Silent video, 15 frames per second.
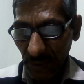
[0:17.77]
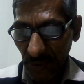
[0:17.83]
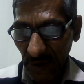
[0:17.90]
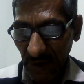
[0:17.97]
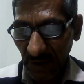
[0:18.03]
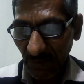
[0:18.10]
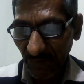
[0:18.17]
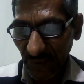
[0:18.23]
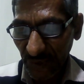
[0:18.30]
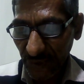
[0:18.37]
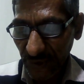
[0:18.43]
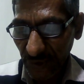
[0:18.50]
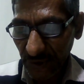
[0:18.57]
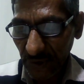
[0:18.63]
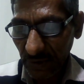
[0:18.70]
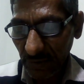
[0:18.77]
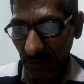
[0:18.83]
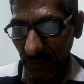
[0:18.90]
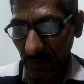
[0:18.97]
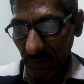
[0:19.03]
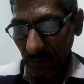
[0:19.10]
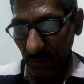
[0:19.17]
the compensation
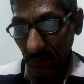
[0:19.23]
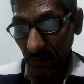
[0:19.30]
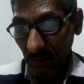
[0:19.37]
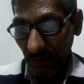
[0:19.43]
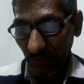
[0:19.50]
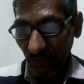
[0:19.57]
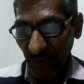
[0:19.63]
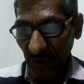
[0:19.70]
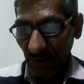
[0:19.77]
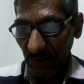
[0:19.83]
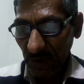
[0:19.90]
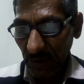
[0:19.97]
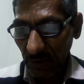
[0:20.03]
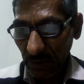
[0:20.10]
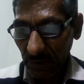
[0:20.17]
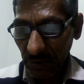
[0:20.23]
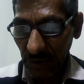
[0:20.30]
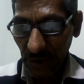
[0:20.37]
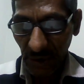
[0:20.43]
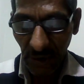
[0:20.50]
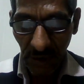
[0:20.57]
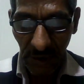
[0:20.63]
payable
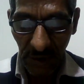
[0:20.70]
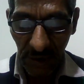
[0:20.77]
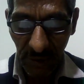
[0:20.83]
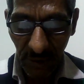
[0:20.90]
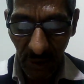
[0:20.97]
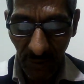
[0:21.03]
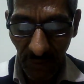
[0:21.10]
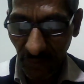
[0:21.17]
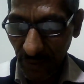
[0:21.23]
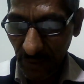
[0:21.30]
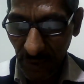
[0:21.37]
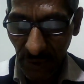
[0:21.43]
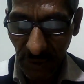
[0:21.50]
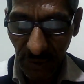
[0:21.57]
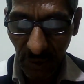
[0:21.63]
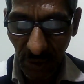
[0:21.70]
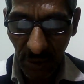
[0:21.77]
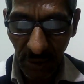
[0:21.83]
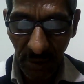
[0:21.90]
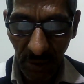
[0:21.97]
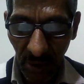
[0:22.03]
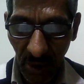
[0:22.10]
in case of
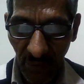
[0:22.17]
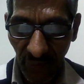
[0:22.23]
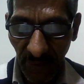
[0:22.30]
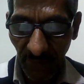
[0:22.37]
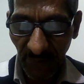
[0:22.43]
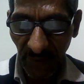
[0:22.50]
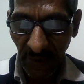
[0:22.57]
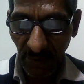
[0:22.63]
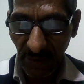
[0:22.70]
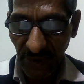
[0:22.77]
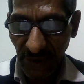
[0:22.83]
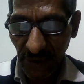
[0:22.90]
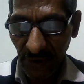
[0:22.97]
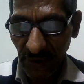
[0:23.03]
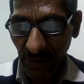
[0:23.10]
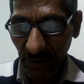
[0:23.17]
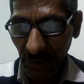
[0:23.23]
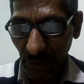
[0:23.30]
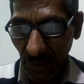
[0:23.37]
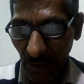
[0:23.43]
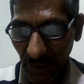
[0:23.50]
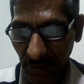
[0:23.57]
dishonor of promissory
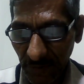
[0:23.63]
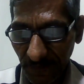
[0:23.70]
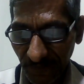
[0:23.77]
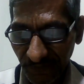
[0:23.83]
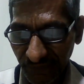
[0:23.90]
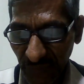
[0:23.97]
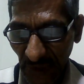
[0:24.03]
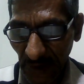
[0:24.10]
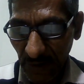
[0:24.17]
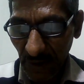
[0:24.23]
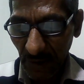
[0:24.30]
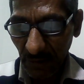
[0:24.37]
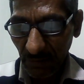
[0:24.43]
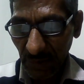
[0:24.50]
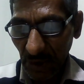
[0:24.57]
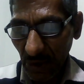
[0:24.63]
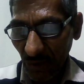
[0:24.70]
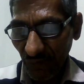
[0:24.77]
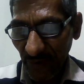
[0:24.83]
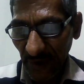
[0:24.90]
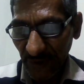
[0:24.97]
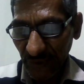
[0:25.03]
note, bill
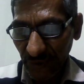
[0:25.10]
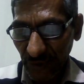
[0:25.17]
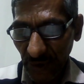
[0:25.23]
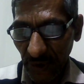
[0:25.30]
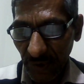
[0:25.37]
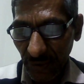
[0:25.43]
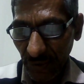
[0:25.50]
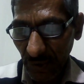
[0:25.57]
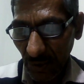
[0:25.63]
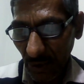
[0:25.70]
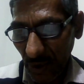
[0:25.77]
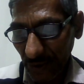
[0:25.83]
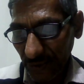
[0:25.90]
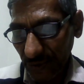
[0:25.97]
of exchange or